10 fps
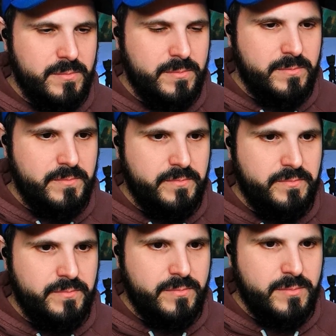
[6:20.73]
Nate
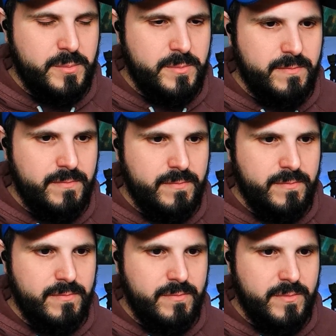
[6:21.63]
once asked why I liked it
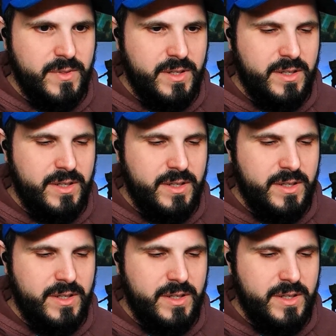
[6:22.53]
so much,